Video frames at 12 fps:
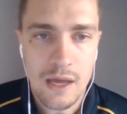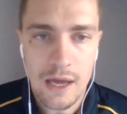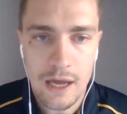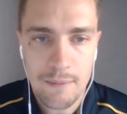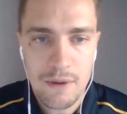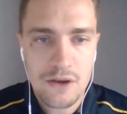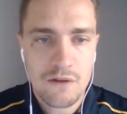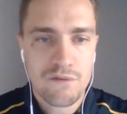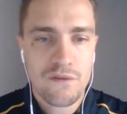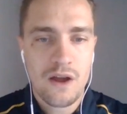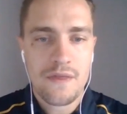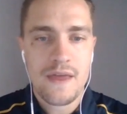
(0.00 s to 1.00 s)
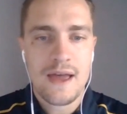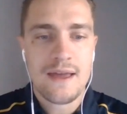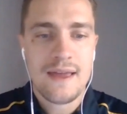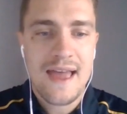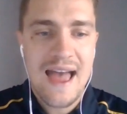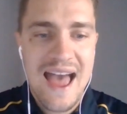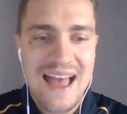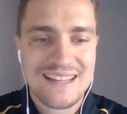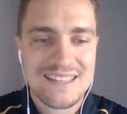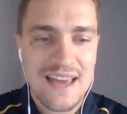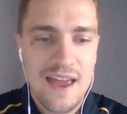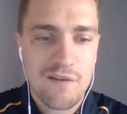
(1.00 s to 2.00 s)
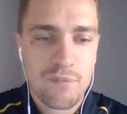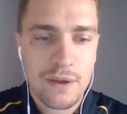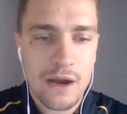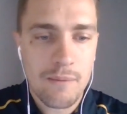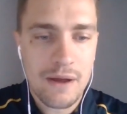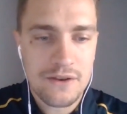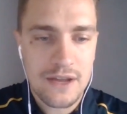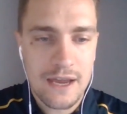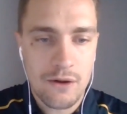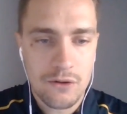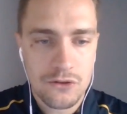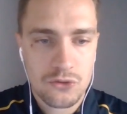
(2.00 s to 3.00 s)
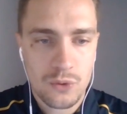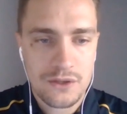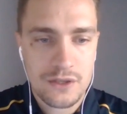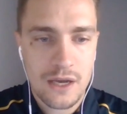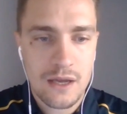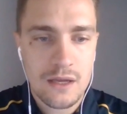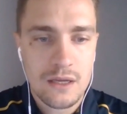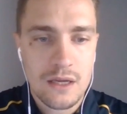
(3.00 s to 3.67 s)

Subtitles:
And you can find that at FPLMattDay on Twitter.